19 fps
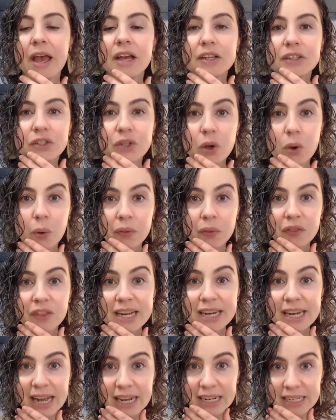So the
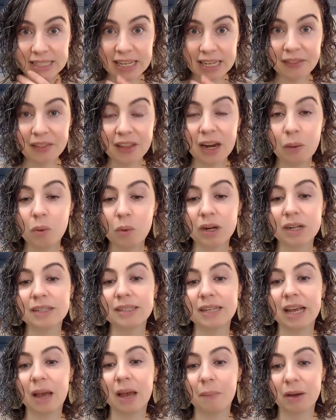next thing that I want to
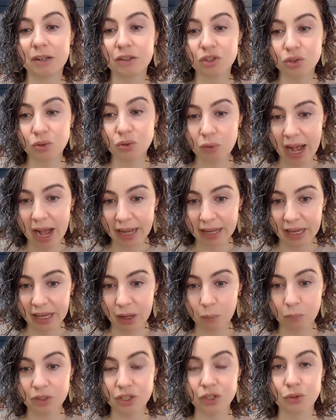say about
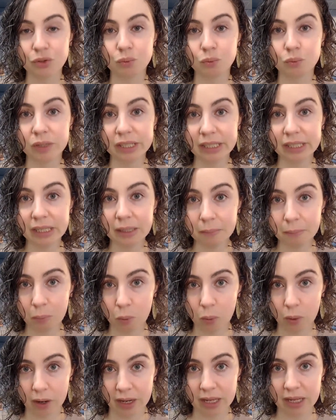tracking, which is really
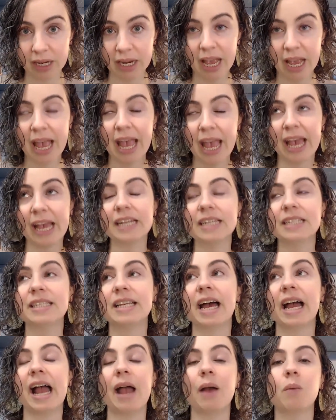important, is
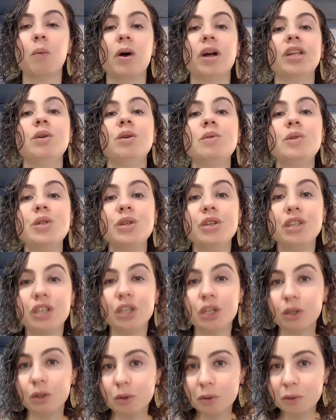that I want you to
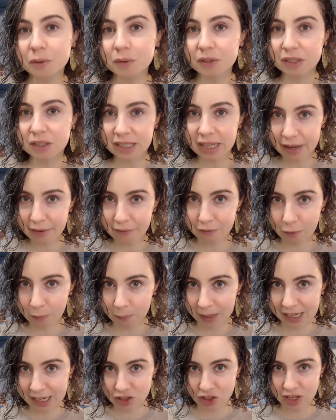use the
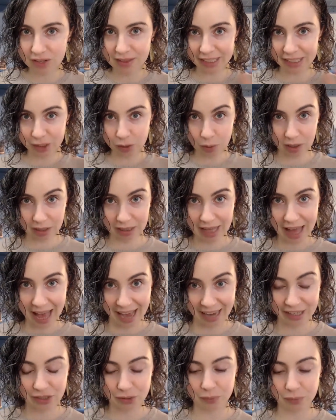information that you
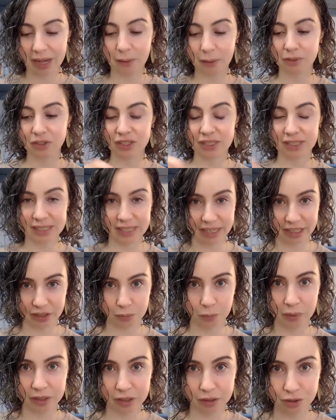collect, right? Which is
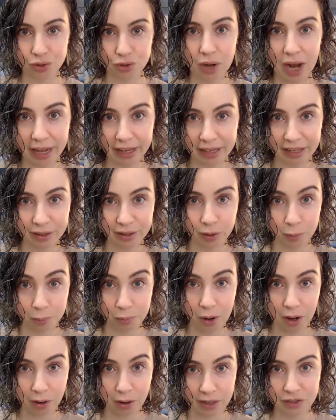when you're tracking your
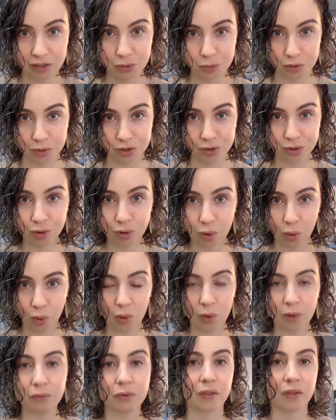progress towards your
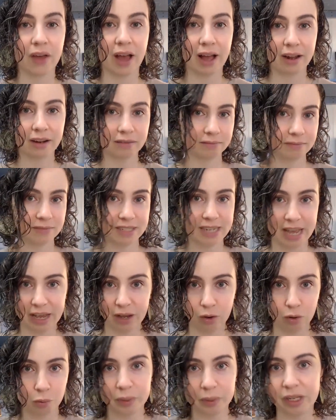goal for that day
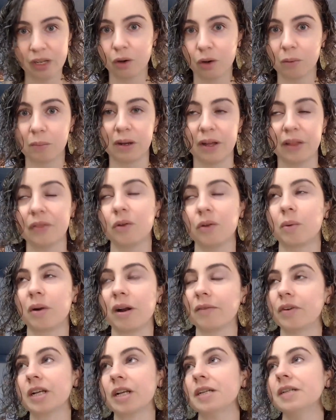or week or month or
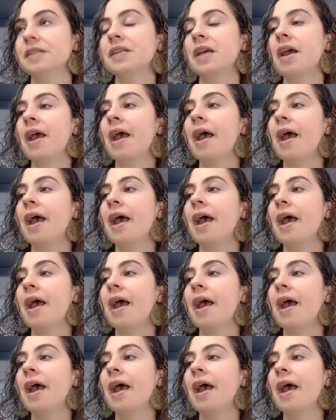whatever it is,